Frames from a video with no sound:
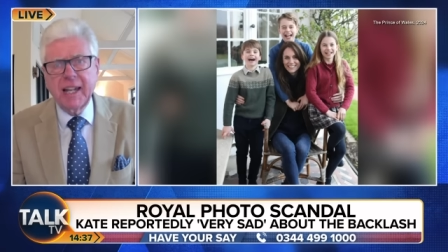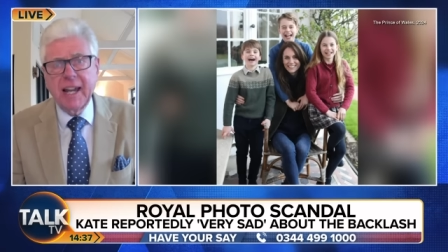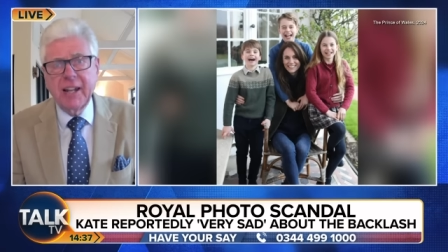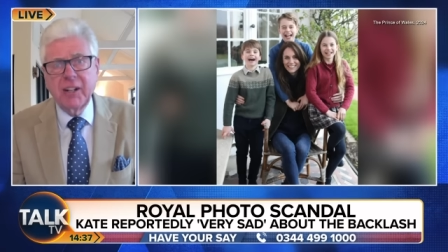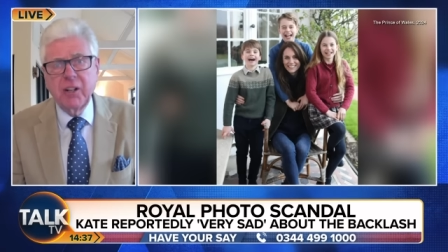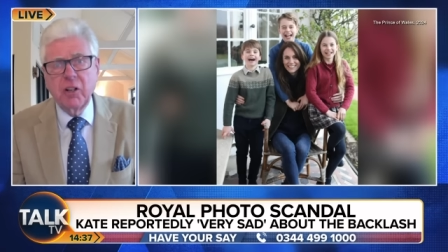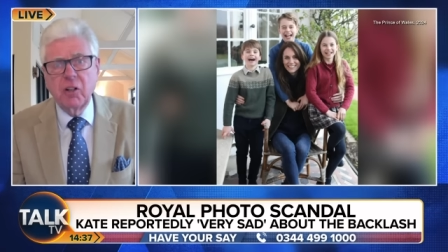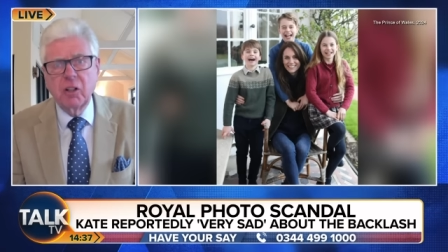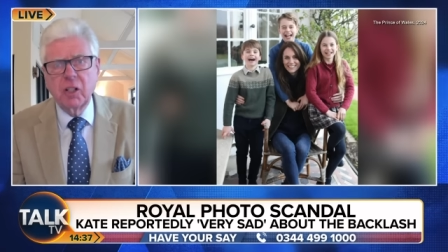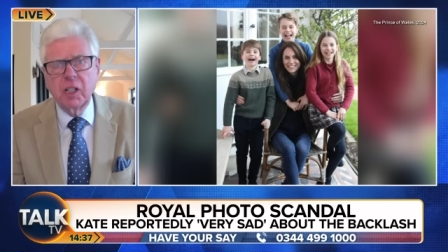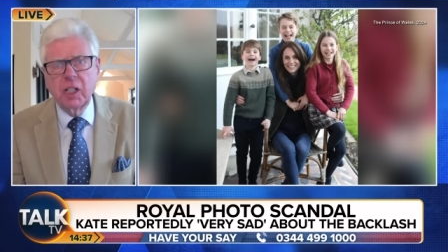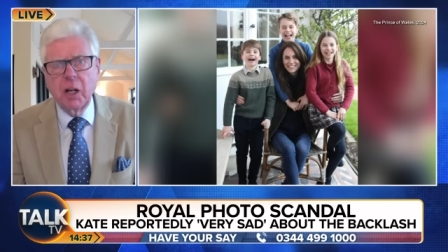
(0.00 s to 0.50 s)

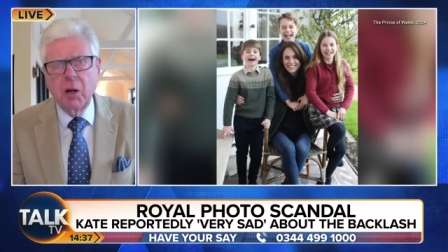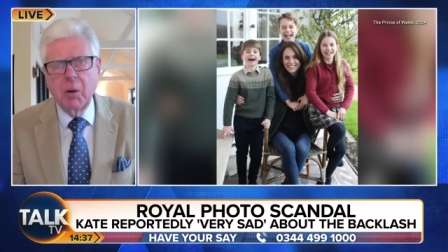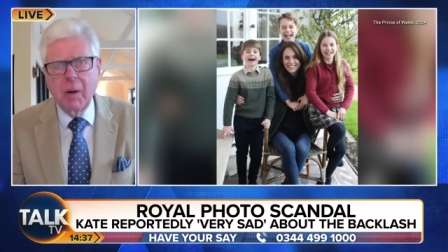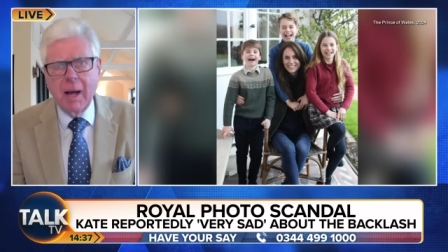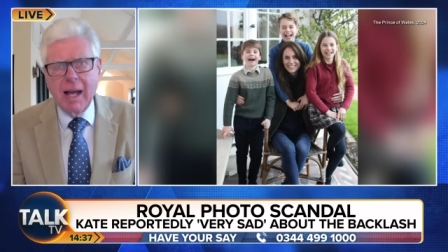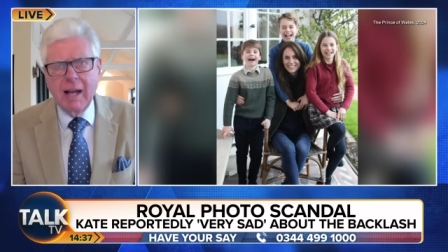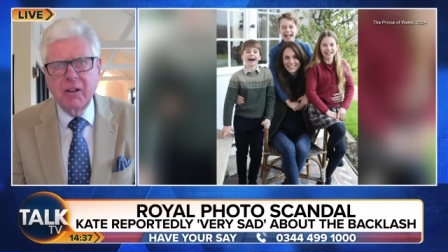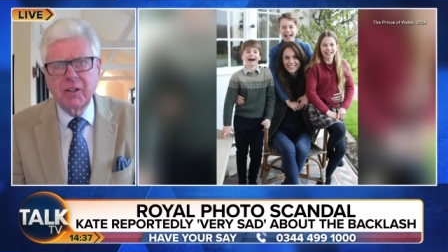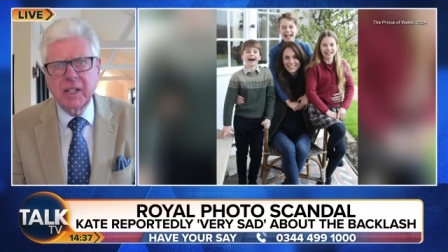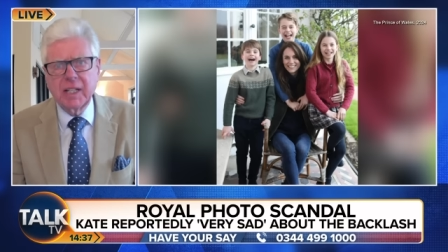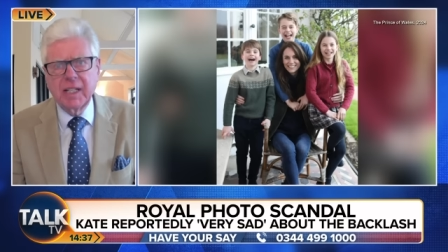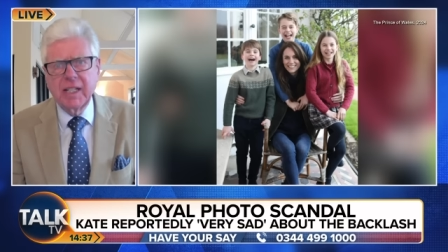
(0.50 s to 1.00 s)
cannot go
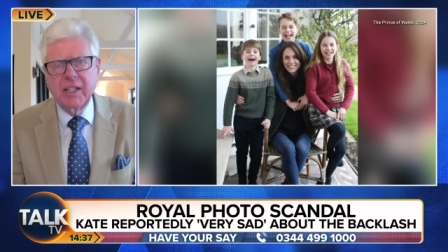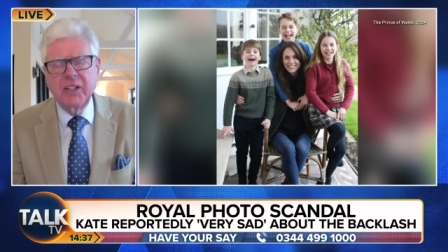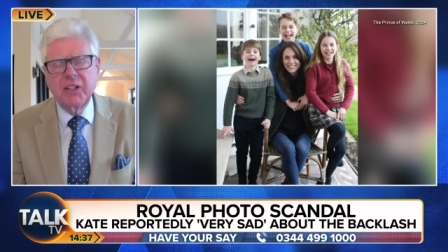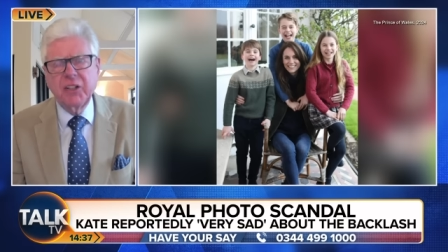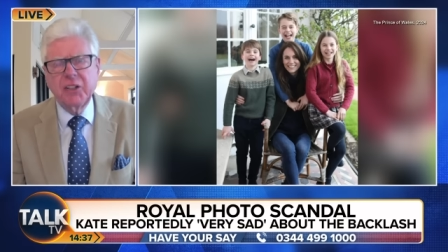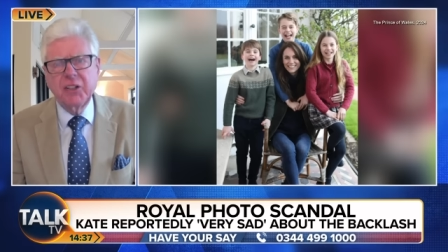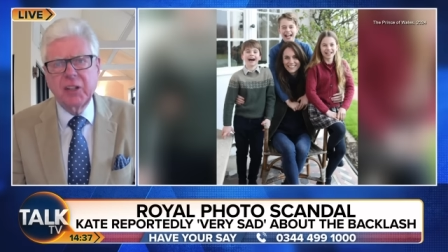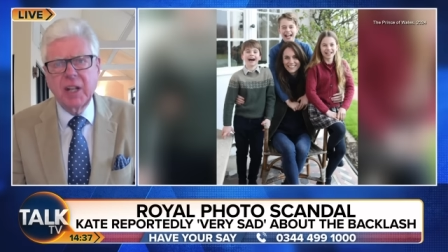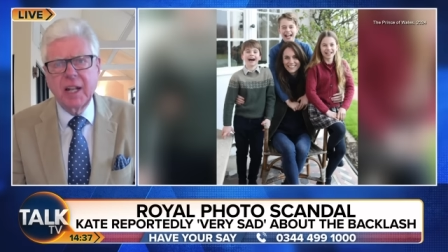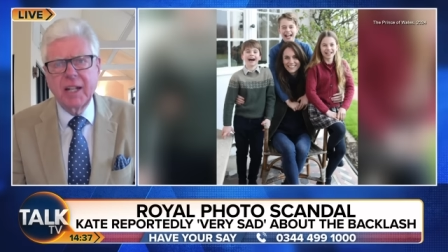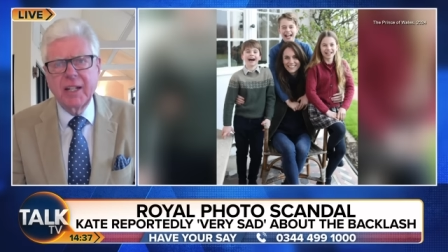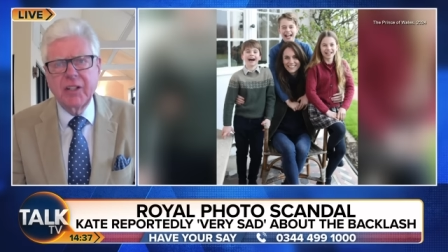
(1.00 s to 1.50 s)
out. It
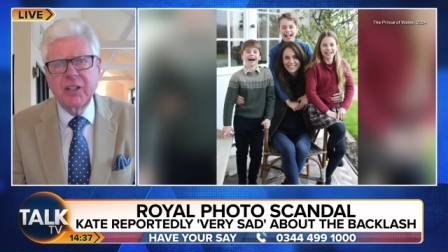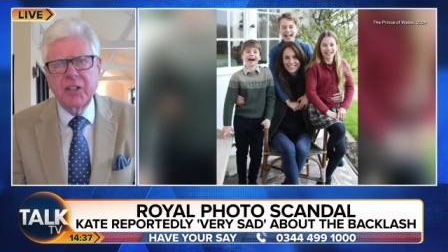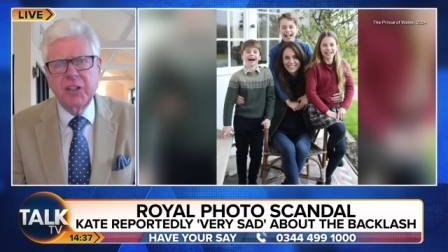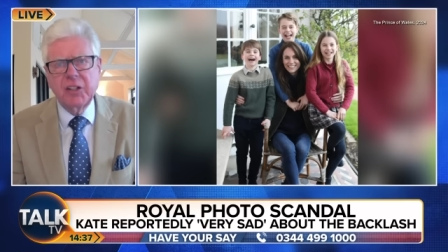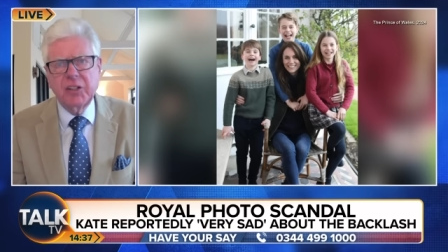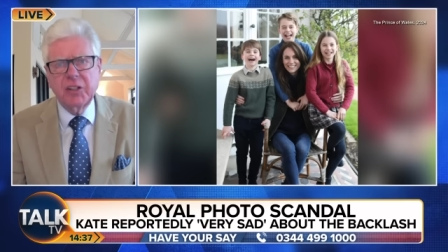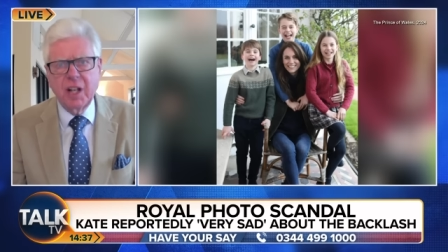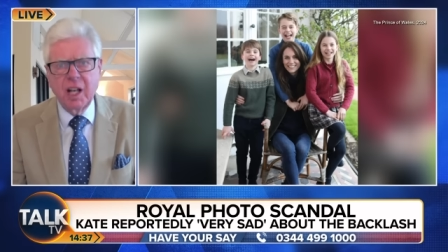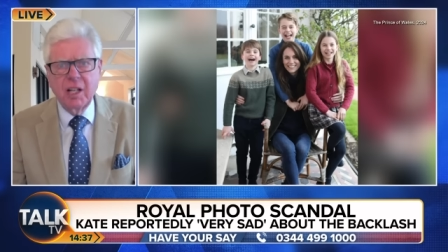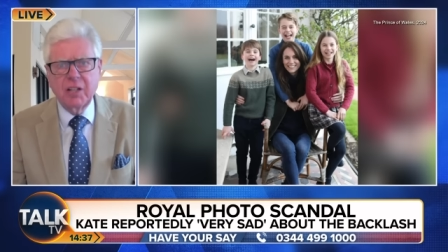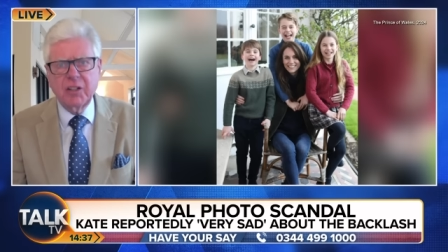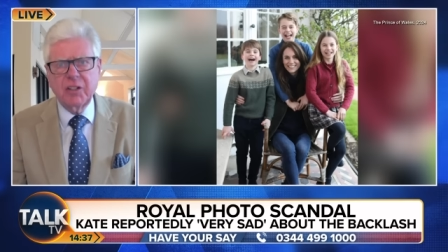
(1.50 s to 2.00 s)
is a
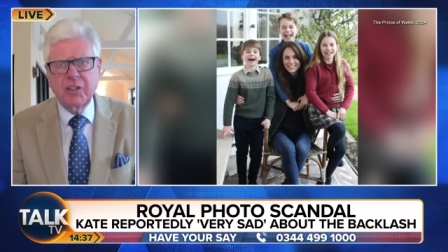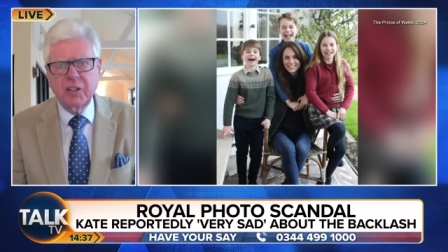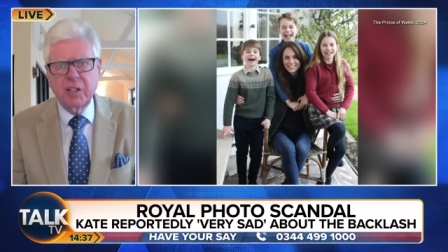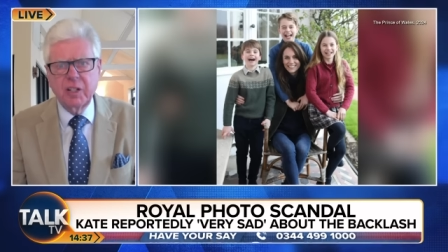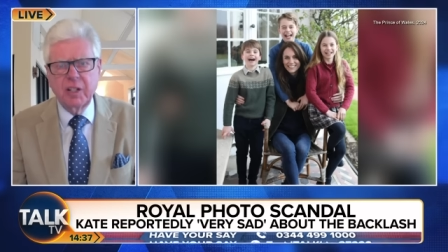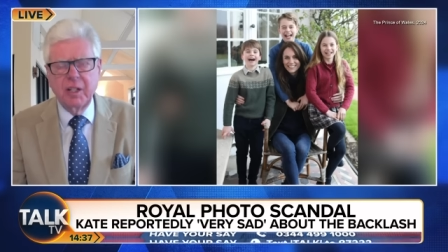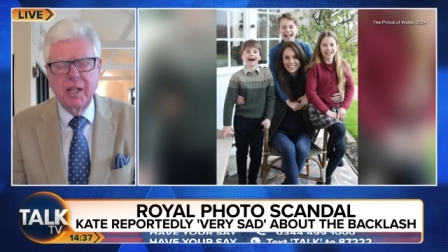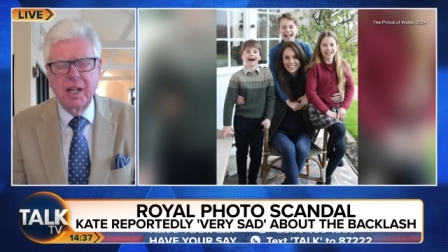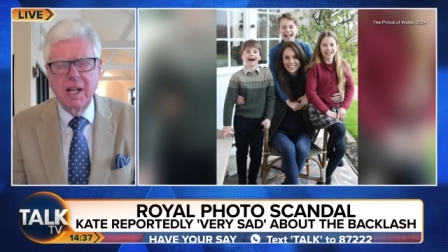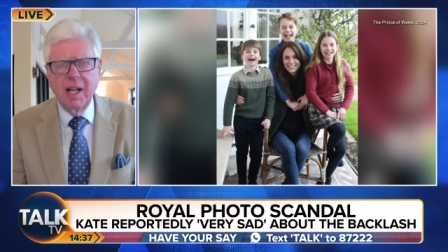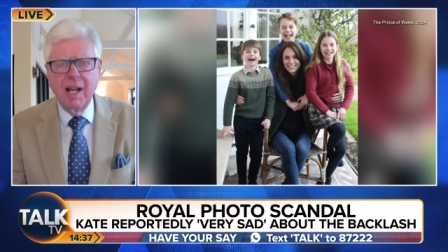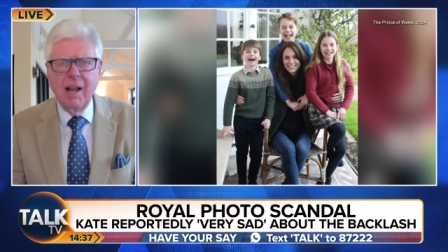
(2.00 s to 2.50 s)

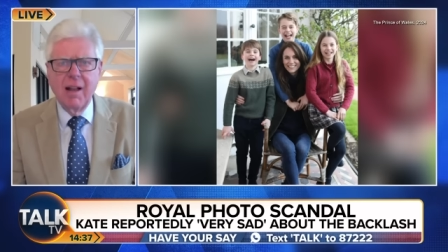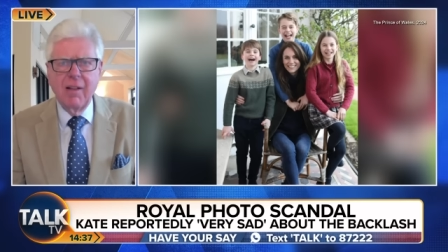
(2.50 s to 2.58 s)
disaster.